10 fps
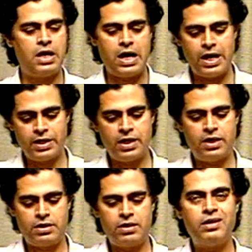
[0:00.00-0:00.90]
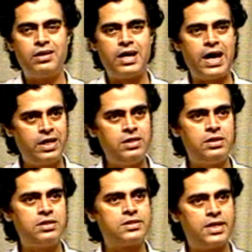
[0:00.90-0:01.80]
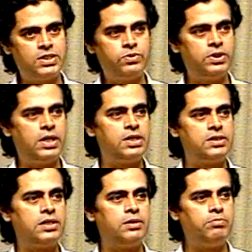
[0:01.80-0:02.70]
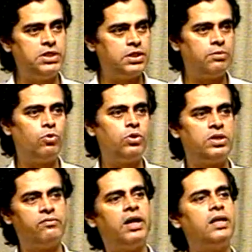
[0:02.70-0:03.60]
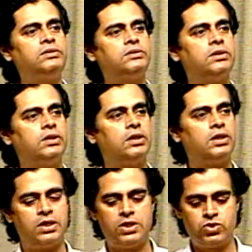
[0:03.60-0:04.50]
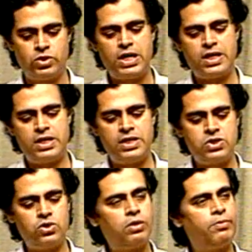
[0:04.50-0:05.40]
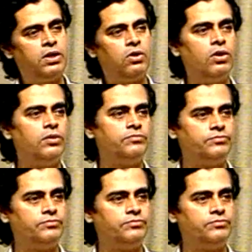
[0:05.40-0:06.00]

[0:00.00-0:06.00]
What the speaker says: I can arrange it in such a way that it is a depletion mode device so that it is normally on.